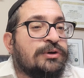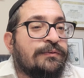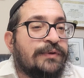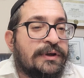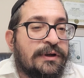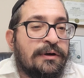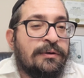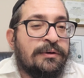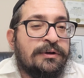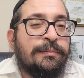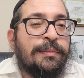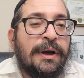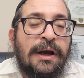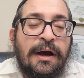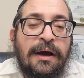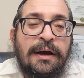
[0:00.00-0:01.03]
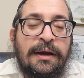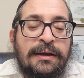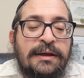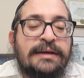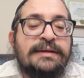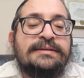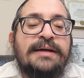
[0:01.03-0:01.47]
over here in the
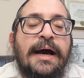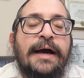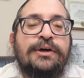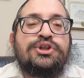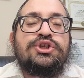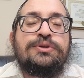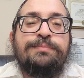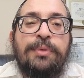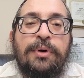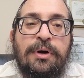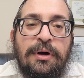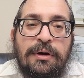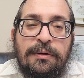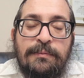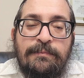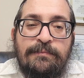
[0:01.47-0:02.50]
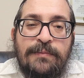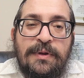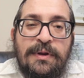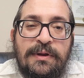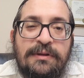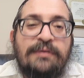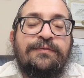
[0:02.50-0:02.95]
Bechai is the hashpah,
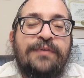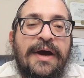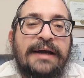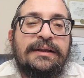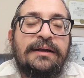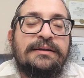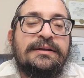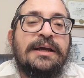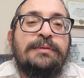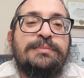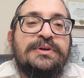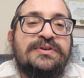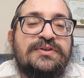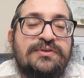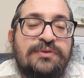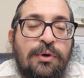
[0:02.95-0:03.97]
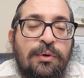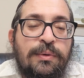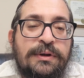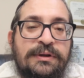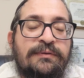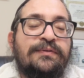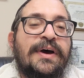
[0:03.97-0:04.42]
the fact that they bestow
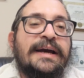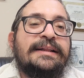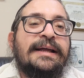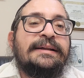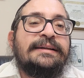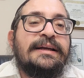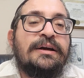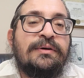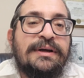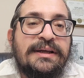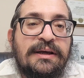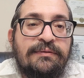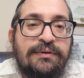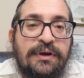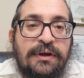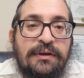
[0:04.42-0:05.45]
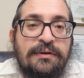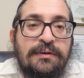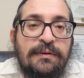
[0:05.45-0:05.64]
it, the fact that they are giving.